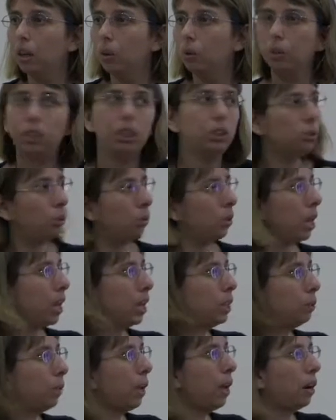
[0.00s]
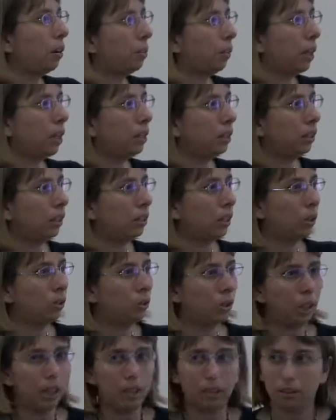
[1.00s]
We just do the experiments in order
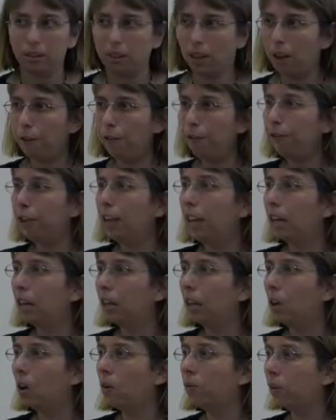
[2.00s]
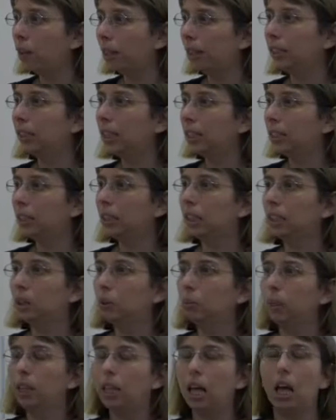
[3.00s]
to get a feel of what is necessary
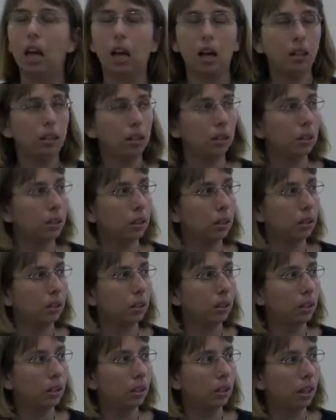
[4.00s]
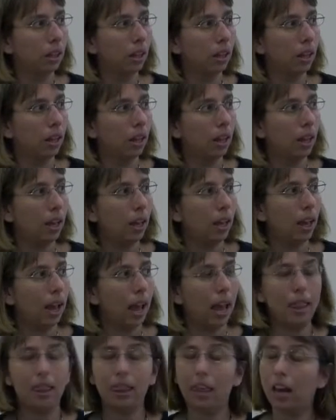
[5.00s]
to be done.
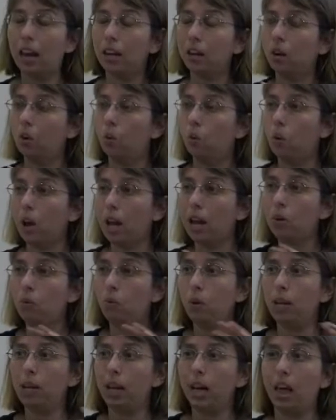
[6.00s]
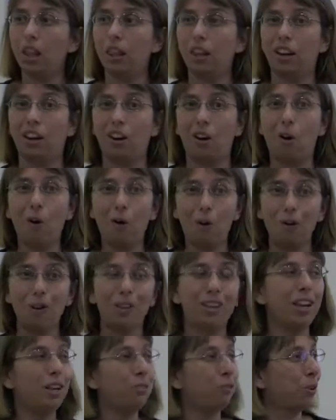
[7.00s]
And then when we gather all
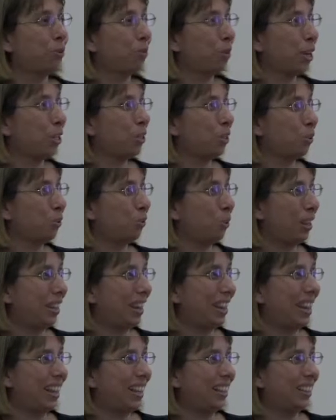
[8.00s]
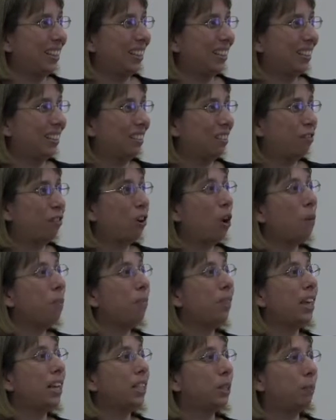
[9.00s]
the information we need
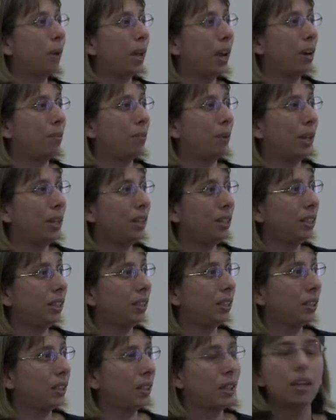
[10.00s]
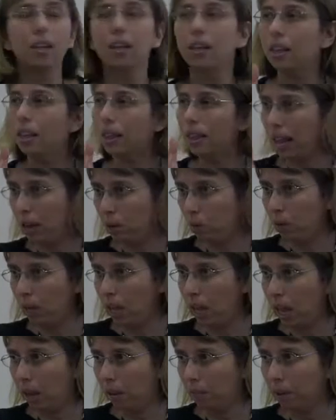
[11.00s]
from the experiments, then
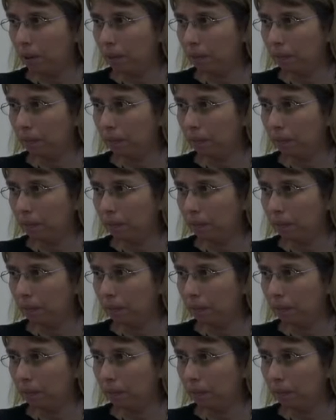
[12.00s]
we aim.